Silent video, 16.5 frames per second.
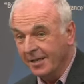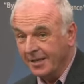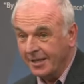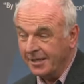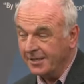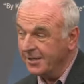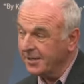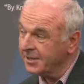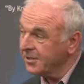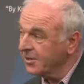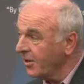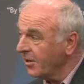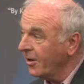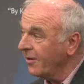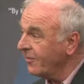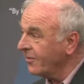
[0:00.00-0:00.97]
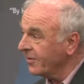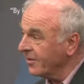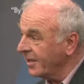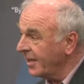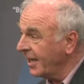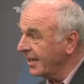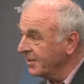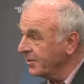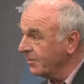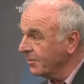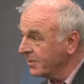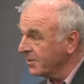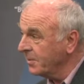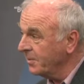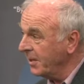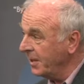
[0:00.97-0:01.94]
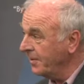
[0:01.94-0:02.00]
I said, it's not often that I talk
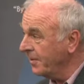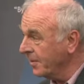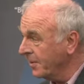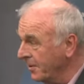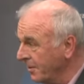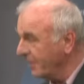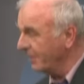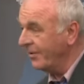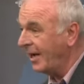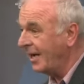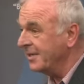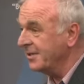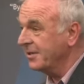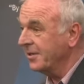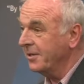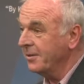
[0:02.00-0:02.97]
to people who advise the